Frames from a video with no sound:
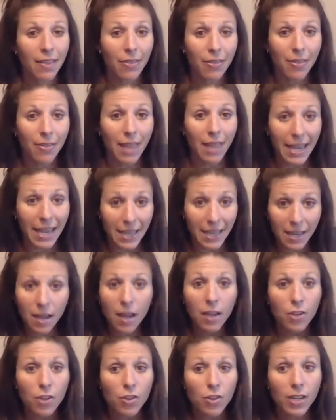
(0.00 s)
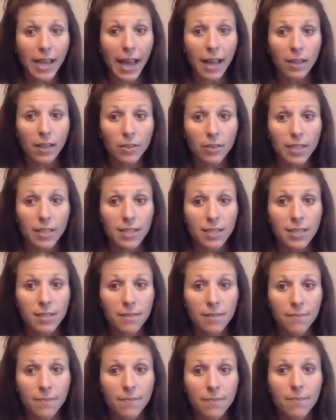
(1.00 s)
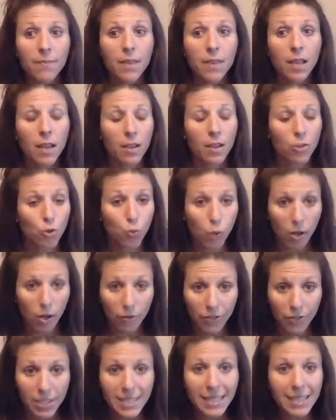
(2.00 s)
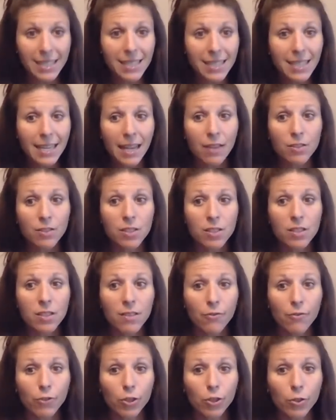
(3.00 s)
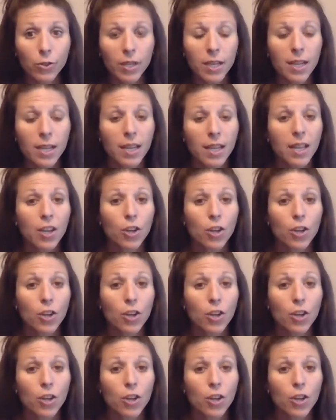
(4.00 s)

80 to 100 calories, 12 to 16 ounces of fluid,